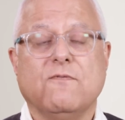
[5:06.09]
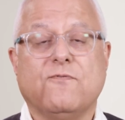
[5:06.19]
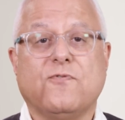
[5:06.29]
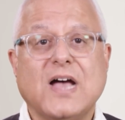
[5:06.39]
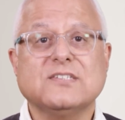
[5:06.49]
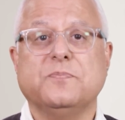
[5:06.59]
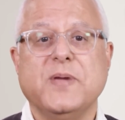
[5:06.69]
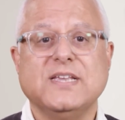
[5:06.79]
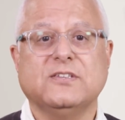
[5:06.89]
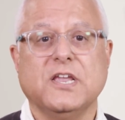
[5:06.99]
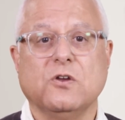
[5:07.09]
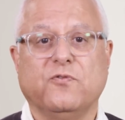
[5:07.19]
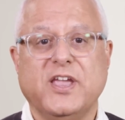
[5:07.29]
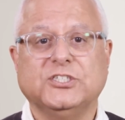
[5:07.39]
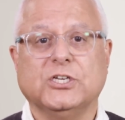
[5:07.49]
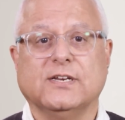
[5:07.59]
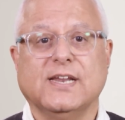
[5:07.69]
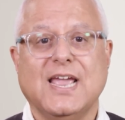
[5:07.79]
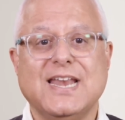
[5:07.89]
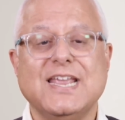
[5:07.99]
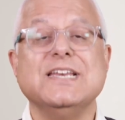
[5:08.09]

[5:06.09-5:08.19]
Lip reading: fast-paced innovation, and